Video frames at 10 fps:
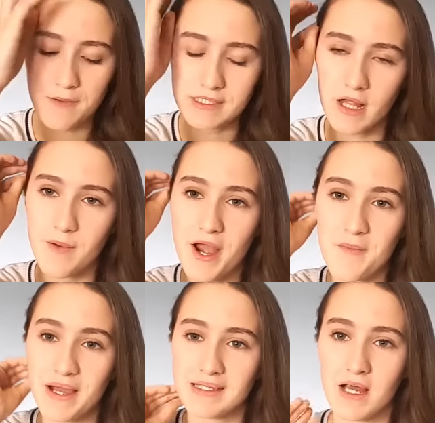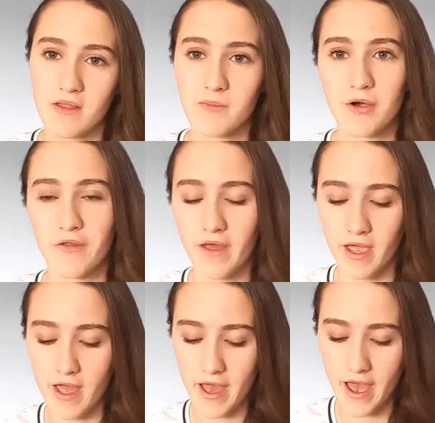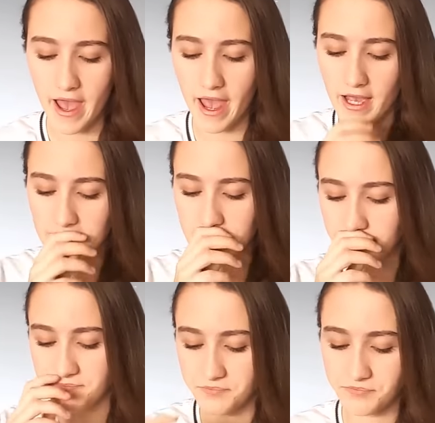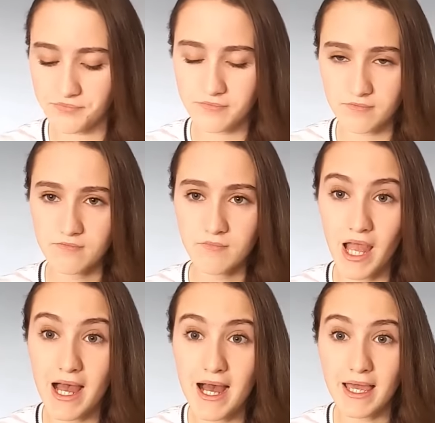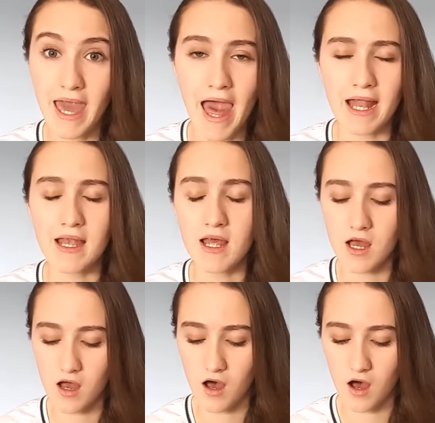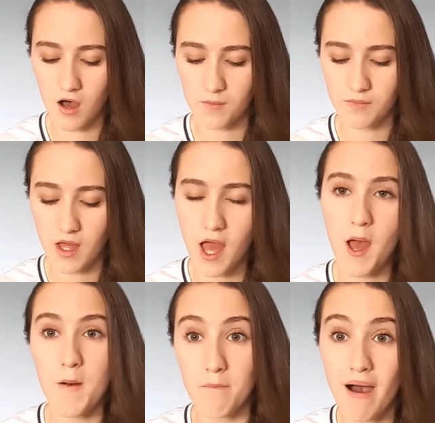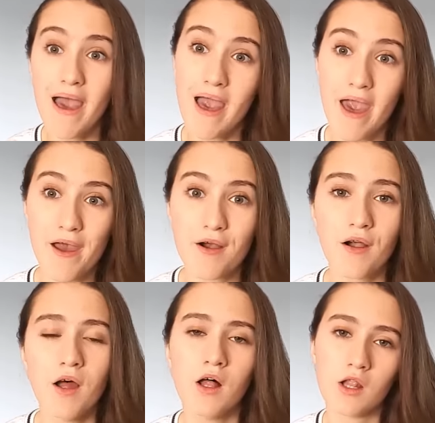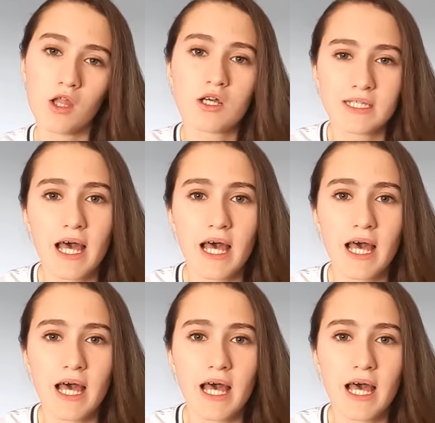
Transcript: was celebrating my 10th birthday. And again, my hair looks